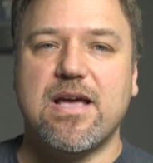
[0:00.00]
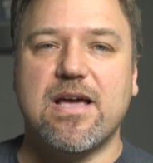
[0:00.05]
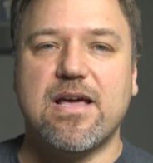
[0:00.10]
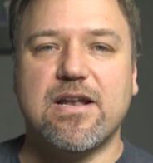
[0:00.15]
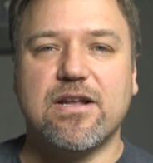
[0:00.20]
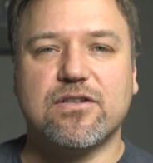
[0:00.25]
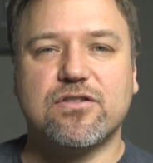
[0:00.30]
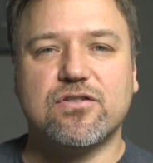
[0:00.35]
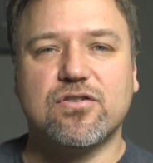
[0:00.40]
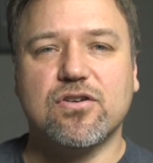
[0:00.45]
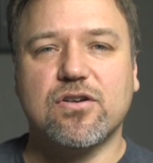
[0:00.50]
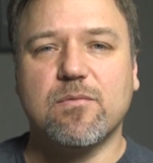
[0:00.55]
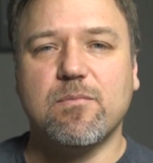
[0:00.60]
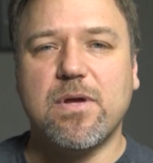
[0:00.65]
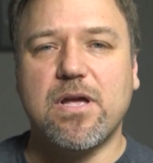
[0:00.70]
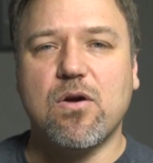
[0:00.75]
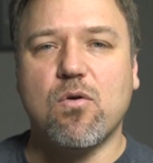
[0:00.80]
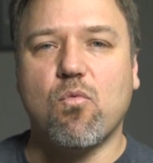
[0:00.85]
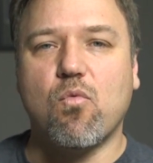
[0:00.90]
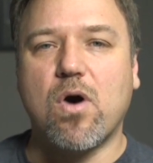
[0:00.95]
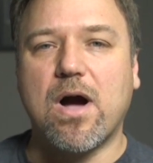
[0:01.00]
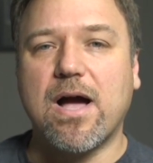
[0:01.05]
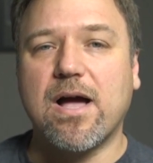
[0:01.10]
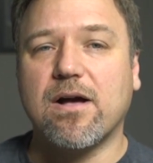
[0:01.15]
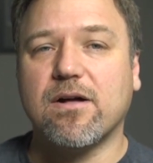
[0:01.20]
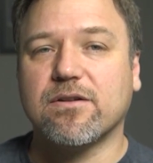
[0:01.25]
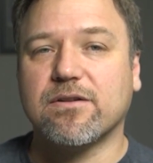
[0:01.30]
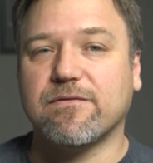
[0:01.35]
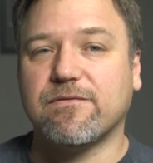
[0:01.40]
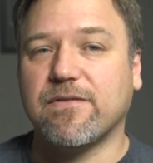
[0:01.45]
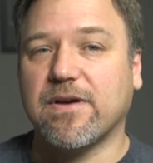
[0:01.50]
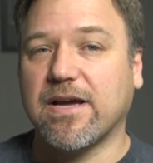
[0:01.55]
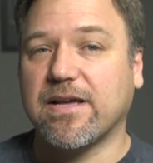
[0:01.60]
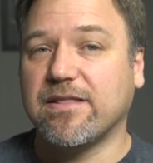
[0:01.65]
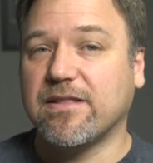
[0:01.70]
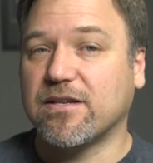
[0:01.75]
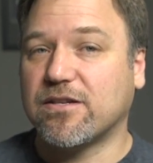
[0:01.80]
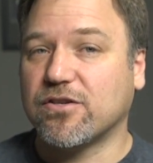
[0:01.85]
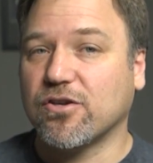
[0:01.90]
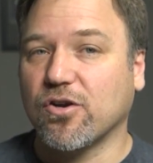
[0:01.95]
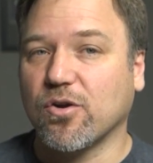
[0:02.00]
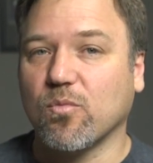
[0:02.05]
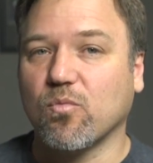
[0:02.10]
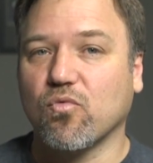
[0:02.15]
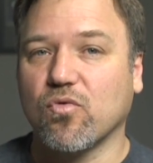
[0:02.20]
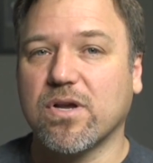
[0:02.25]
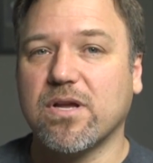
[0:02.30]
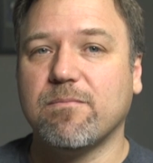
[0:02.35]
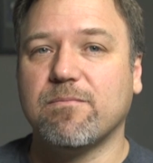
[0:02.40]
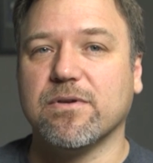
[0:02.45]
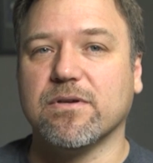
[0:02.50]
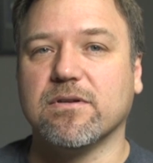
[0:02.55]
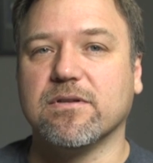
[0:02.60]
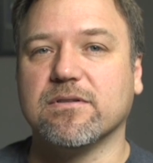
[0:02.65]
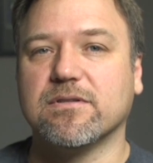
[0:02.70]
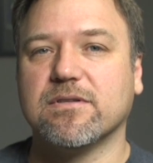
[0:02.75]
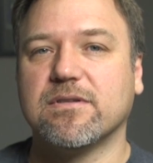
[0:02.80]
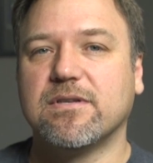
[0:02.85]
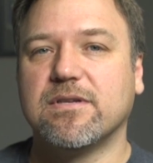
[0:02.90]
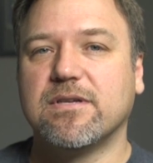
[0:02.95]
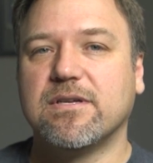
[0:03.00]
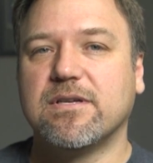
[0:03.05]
And it took me a while to find the term rebuild.